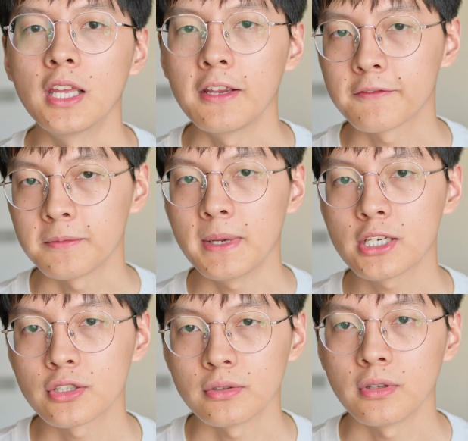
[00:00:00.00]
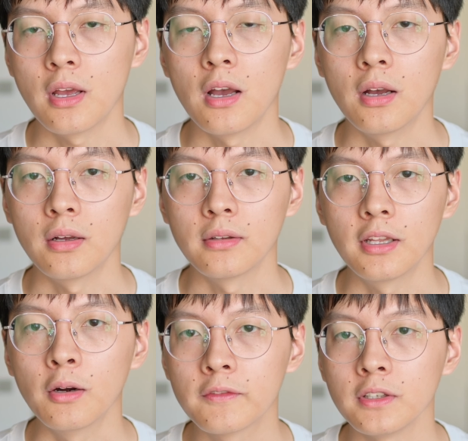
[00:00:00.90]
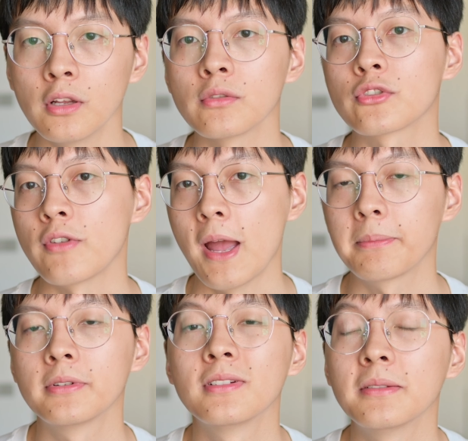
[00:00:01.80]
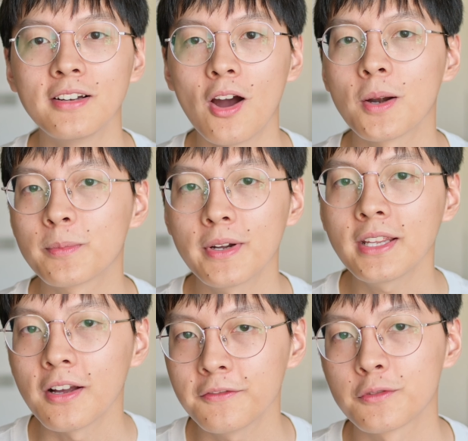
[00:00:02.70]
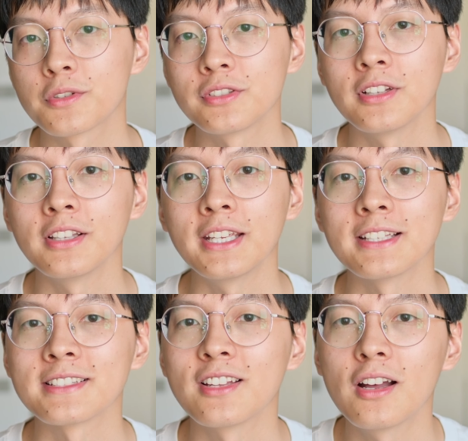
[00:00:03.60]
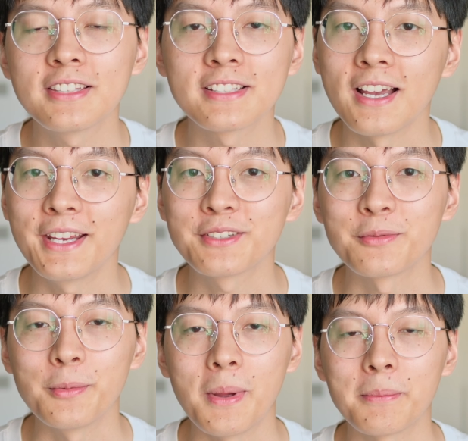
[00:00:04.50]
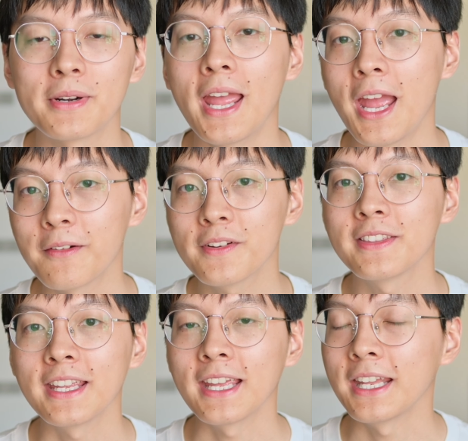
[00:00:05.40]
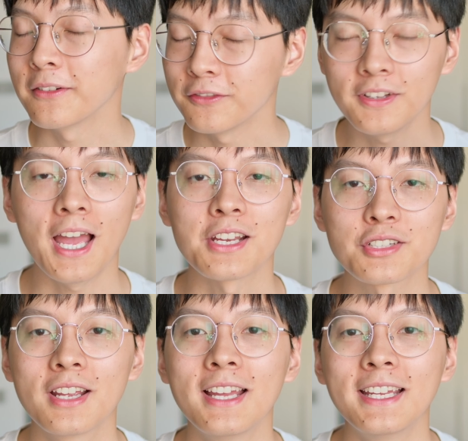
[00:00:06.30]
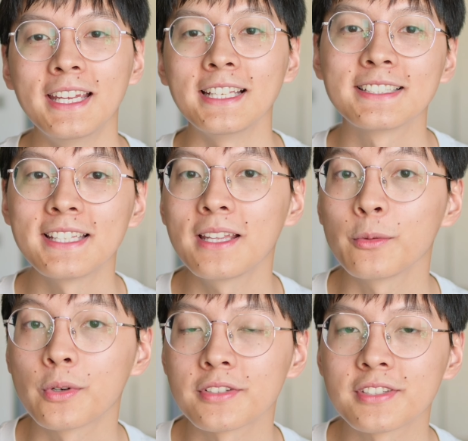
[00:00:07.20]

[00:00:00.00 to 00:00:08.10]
information overload trap. Our brain, unfortunately, is not designed to remember everything in a flash. Instead, we're